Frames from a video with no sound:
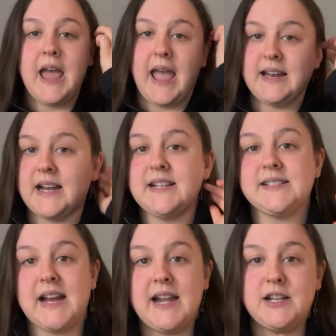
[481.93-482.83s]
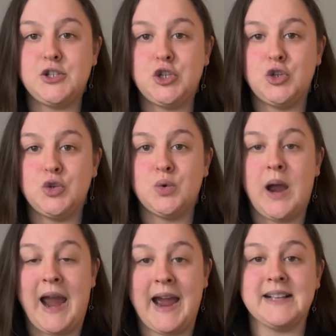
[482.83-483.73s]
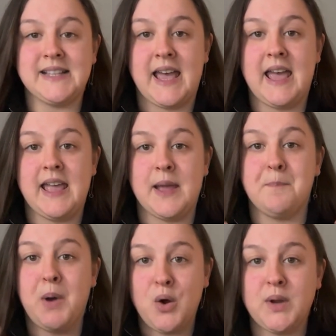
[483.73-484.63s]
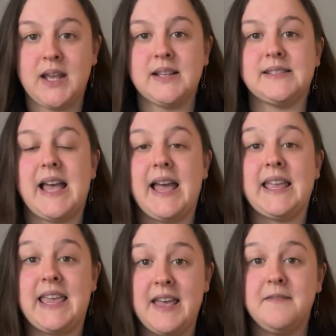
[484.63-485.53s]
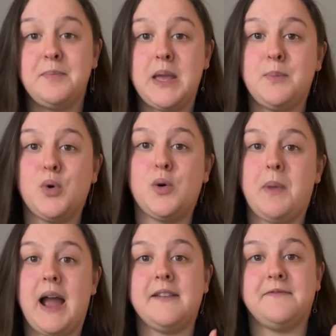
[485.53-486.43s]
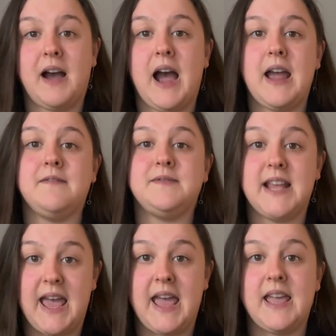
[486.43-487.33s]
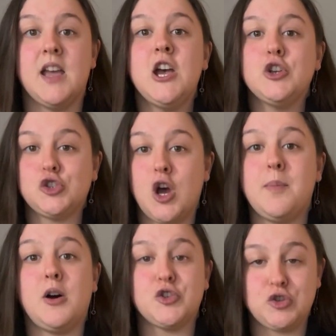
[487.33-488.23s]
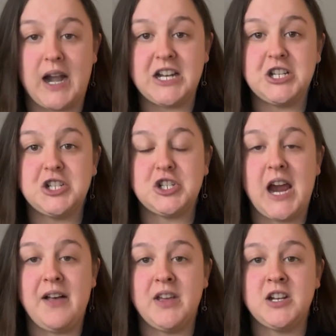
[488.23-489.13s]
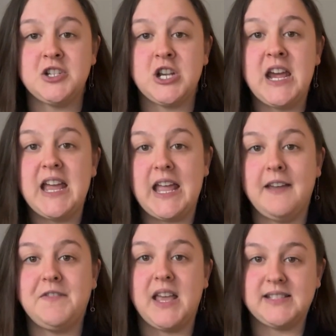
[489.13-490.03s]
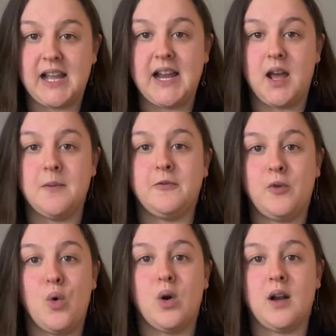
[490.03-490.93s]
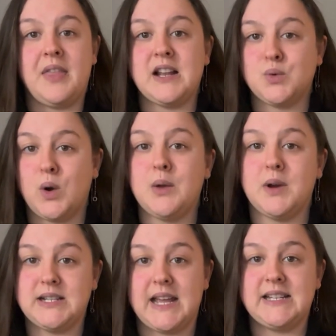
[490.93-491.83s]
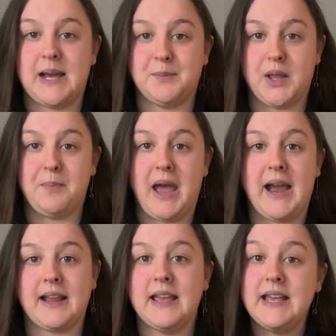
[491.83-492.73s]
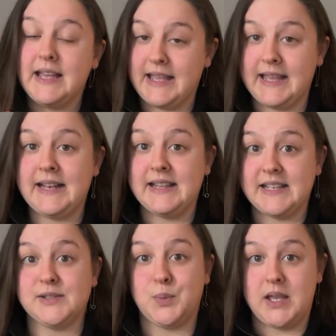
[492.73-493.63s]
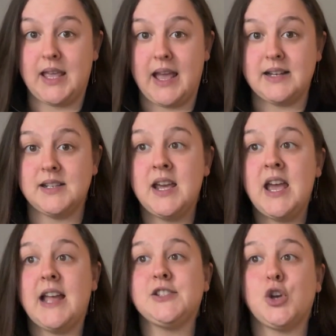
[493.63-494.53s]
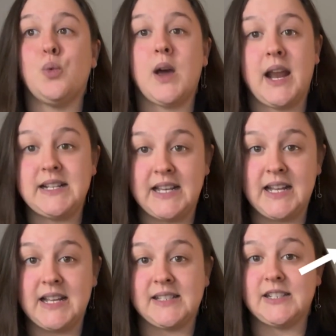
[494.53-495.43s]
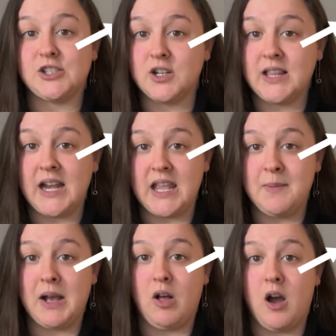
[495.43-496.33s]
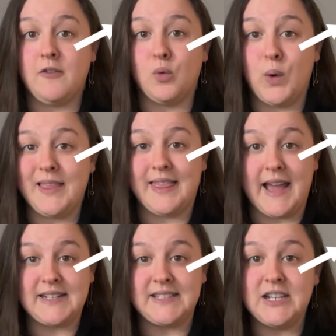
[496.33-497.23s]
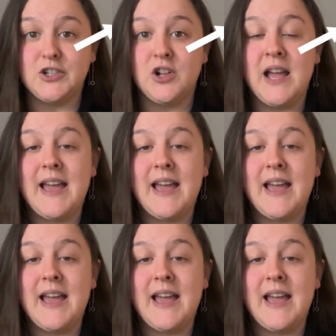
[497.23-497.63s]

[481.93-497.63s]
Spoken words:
And I decided to, as a bonus, give people my 5-day Snowball Strategies Challenge if they sign up for that 21-day template pack in this weekend. And so what I did is I started that email off with that deal.